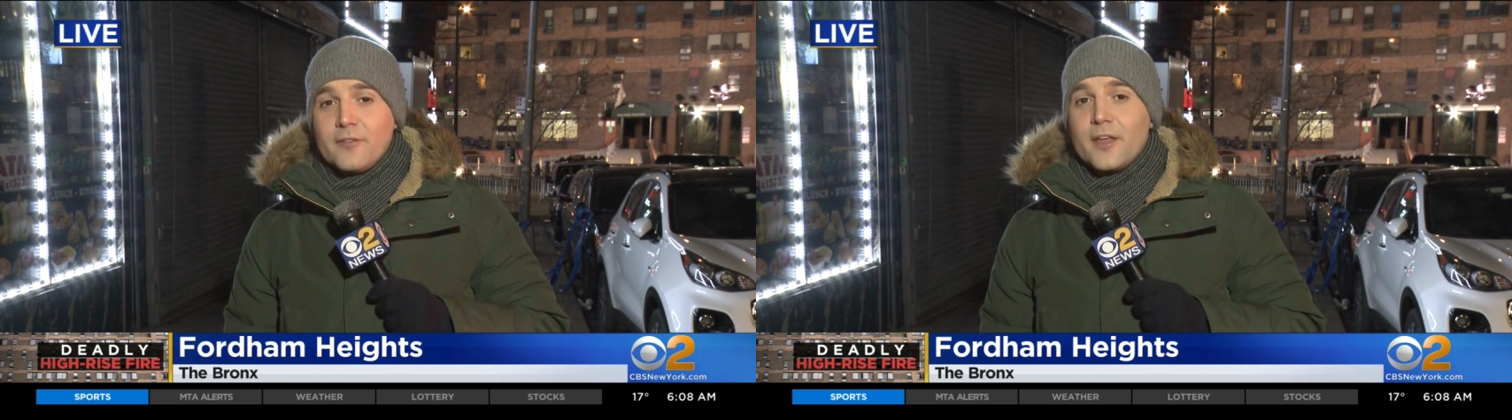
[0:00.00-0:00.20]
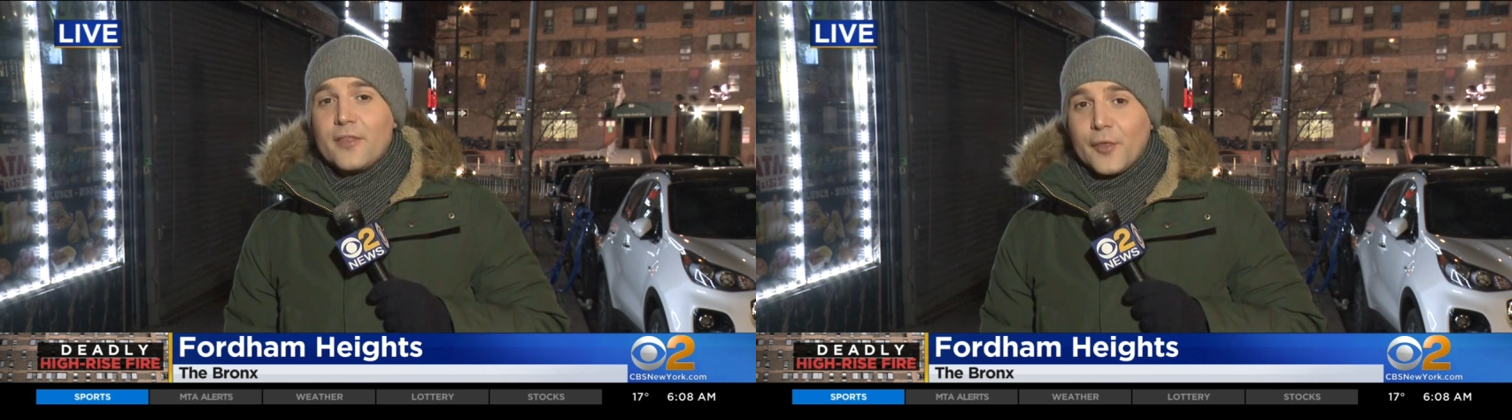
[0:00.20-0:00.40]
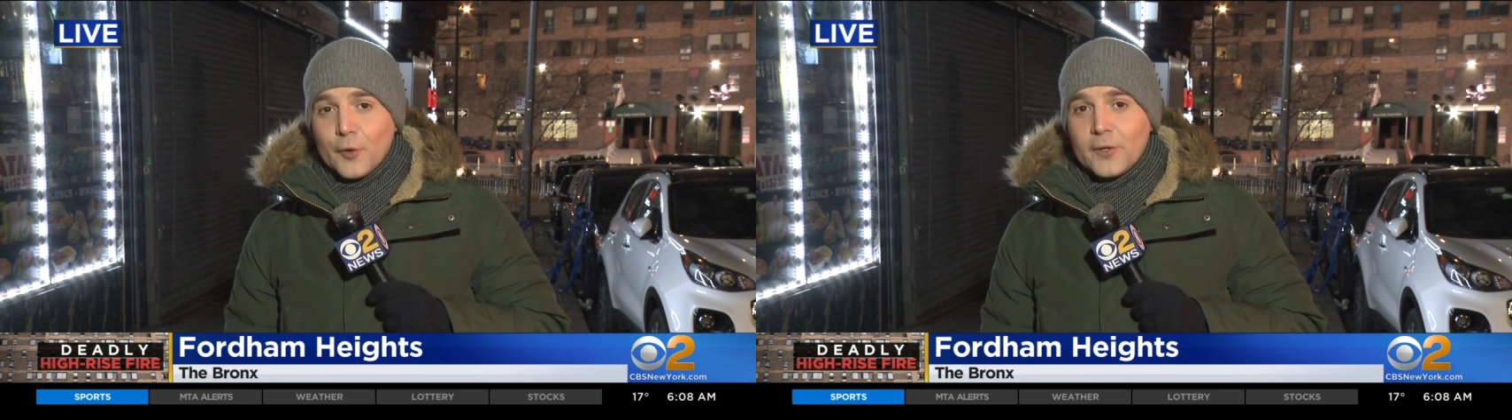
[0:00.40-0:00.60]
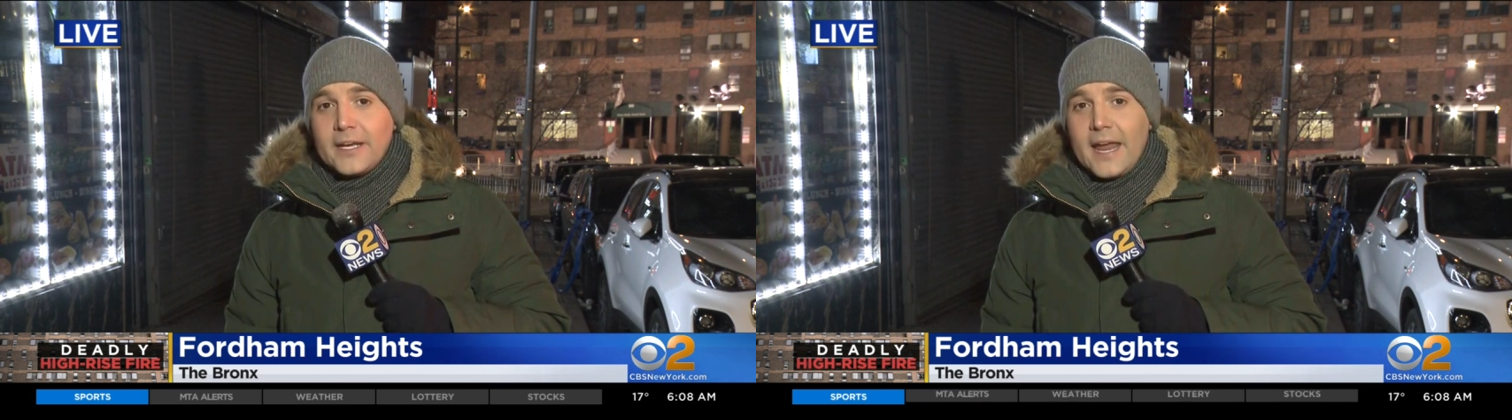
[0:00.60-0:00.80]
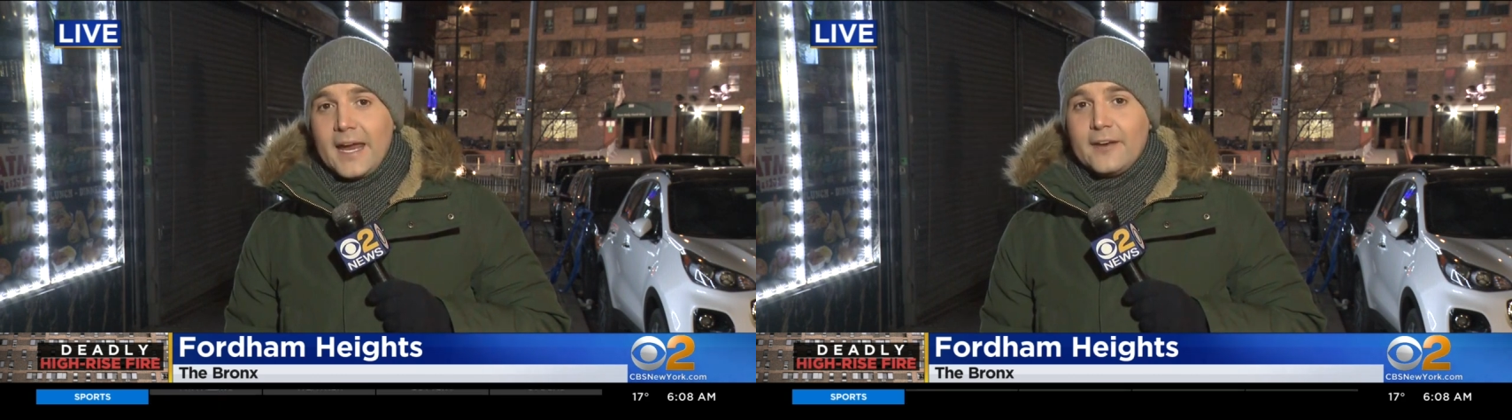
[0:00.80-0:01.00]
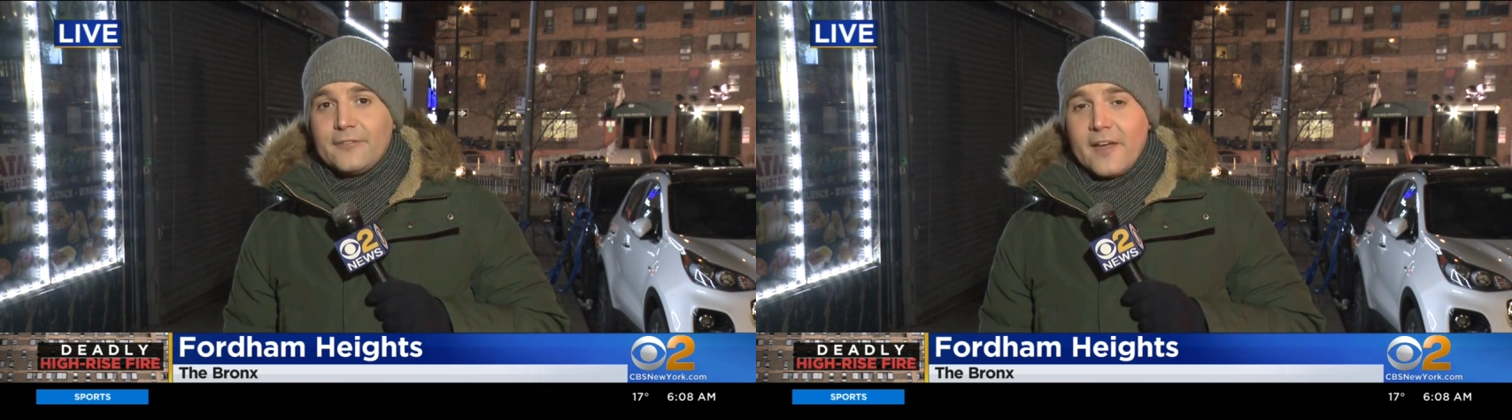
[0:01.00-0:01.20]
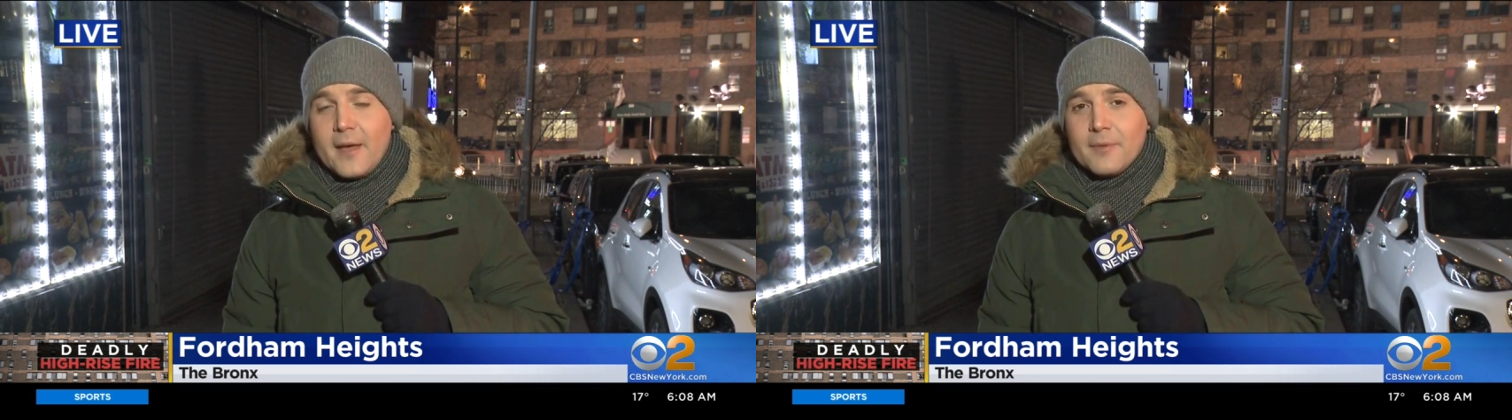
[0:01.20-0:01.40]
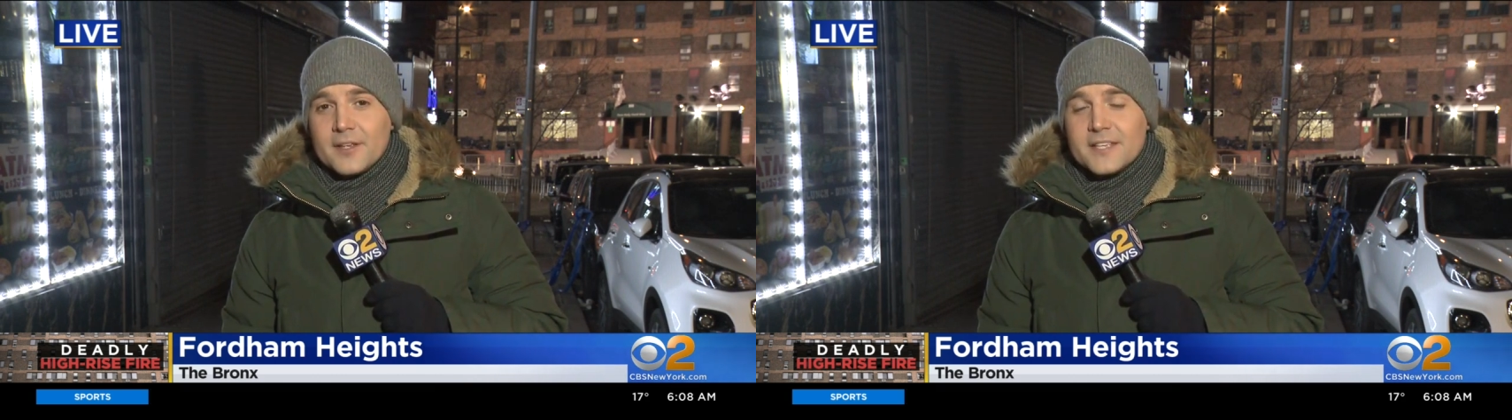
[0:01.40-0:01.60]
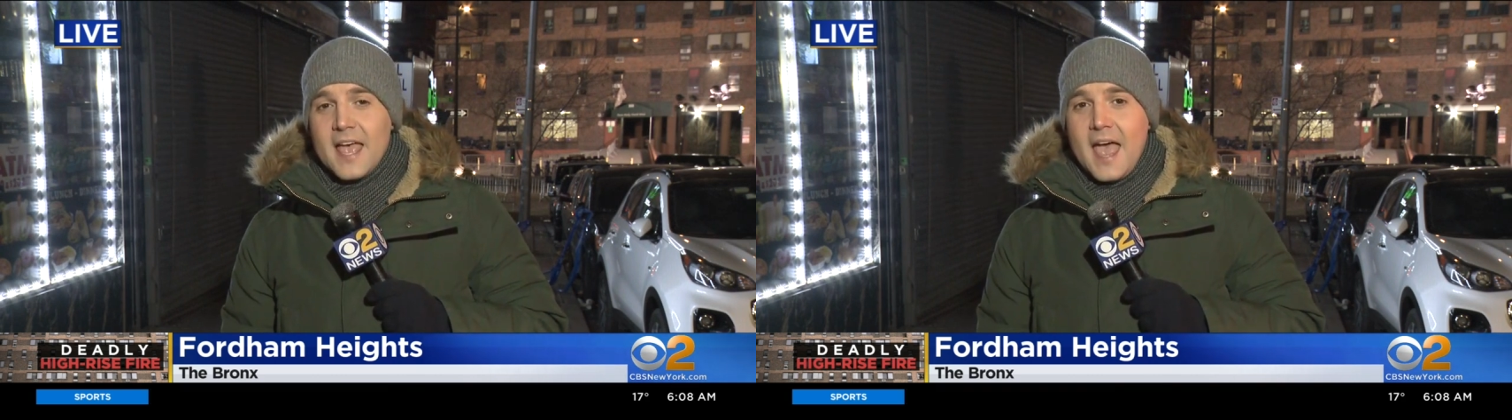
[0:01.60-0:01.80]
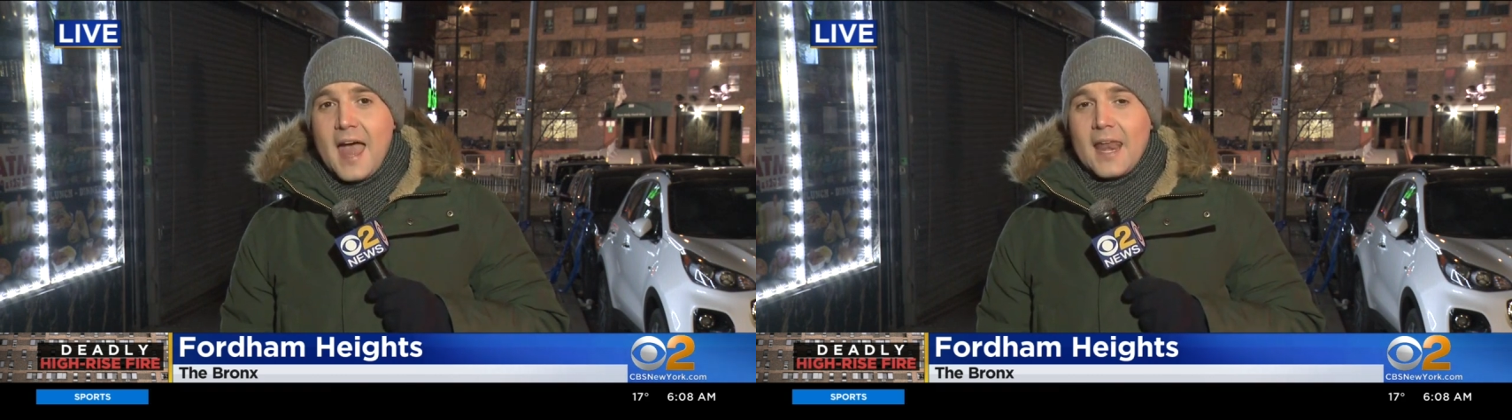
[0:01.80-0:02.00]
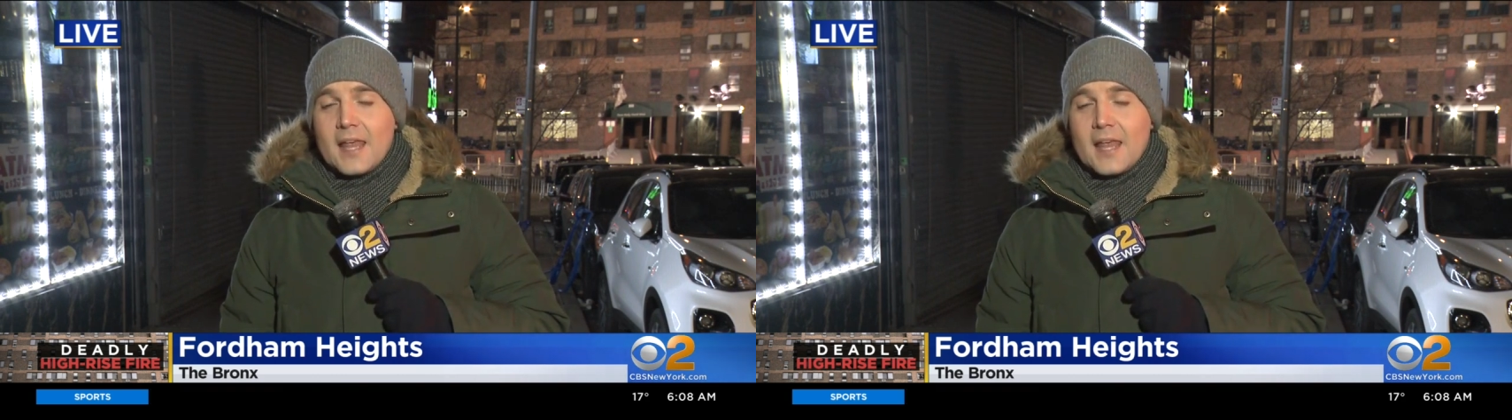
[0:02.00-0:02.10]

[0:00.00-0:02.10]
roughly 38 families